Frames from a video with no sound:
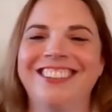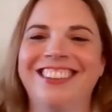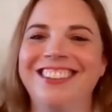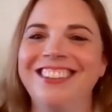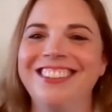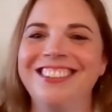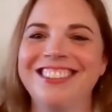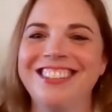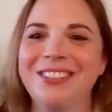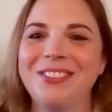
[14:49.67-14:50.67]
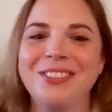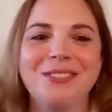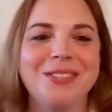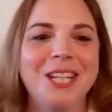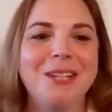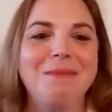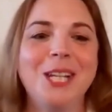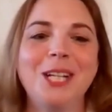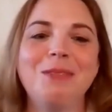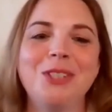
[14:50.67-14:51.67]
There are those gifts of
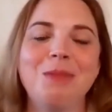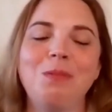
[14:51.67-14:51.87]
mediumship.